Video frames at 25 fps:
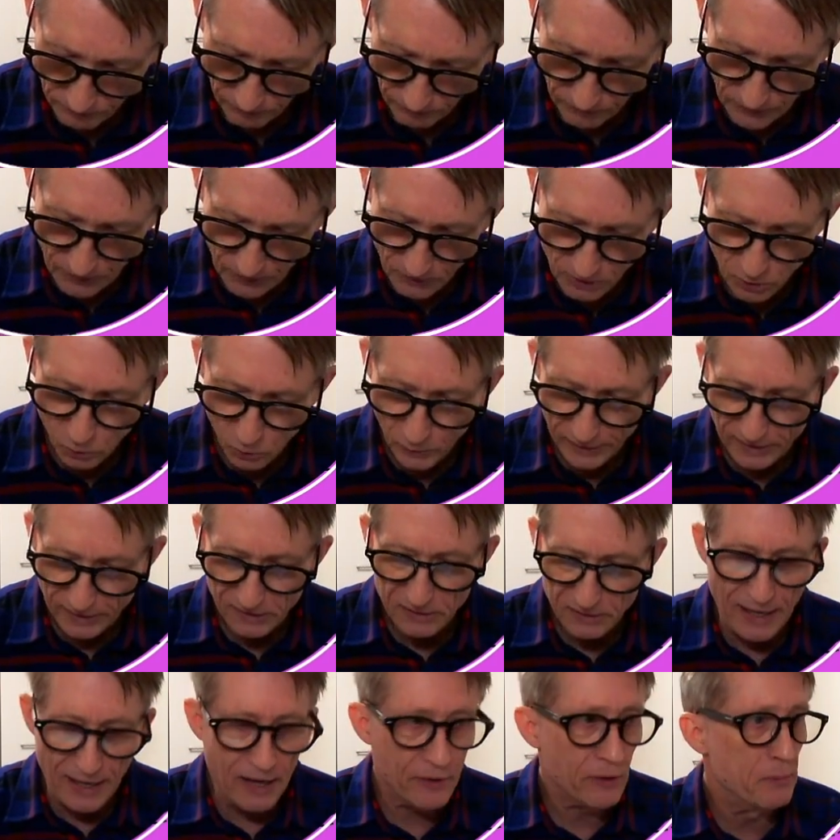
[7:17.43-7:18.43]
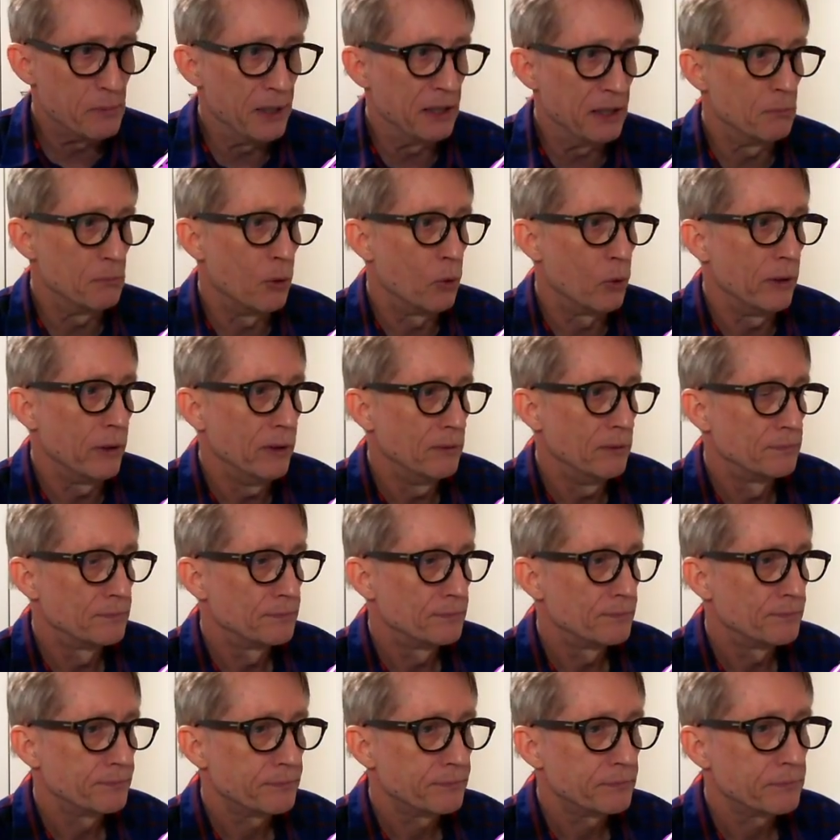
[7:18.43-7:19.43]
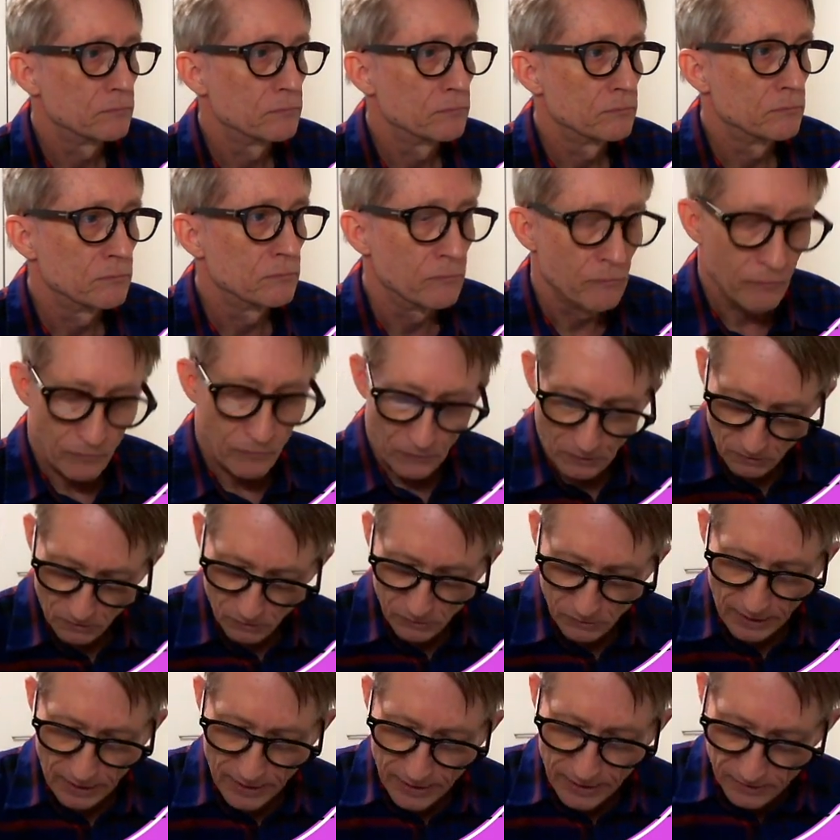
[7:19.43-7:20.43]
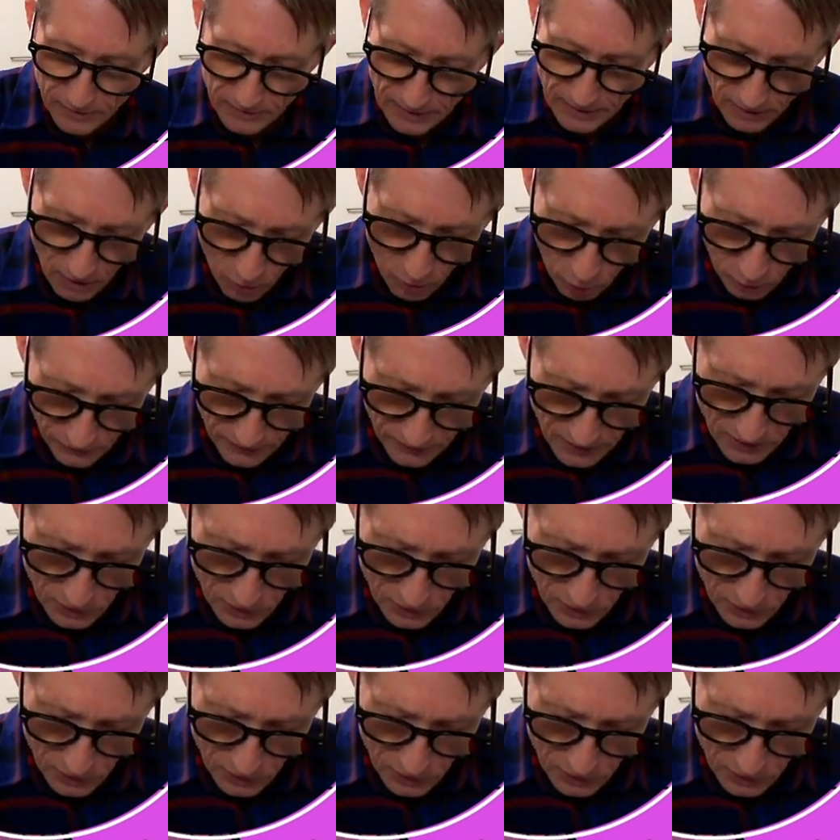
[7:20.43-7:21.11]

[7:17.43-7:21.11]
swings down a bit more. Okay, and then on this